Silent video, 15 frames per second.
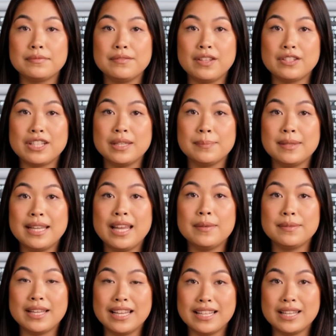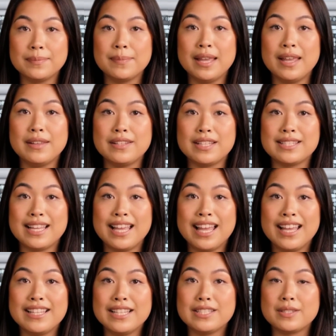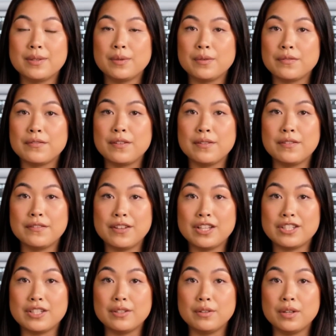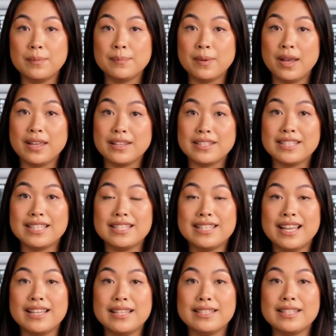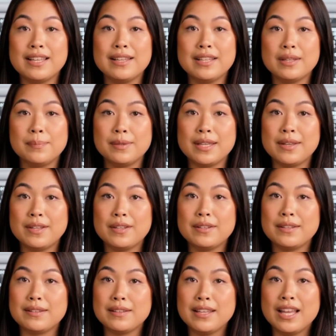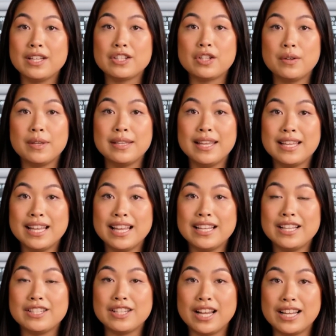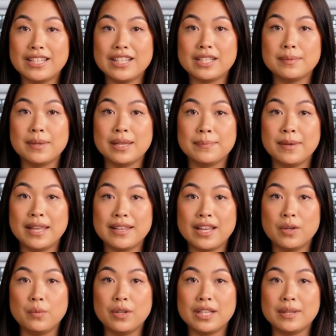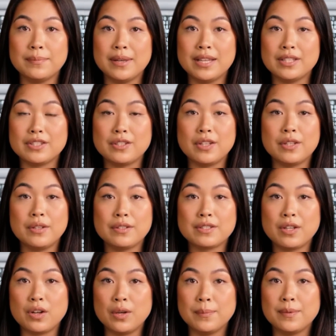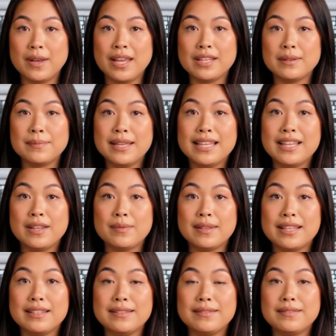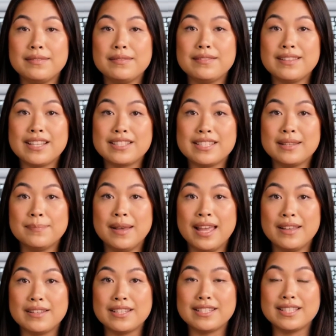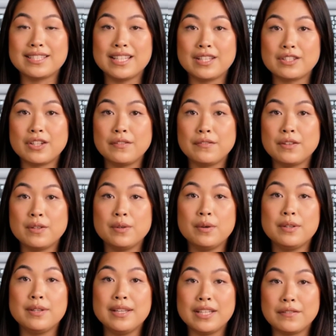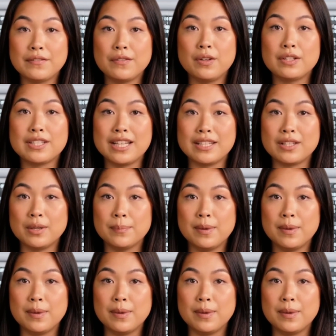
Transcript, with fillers: The GP Update command is a handy tool for refreshing group policy settings on a computer, ensuring that any changes made by network administrators are applied immediately. This command is essential for quickly enforcing new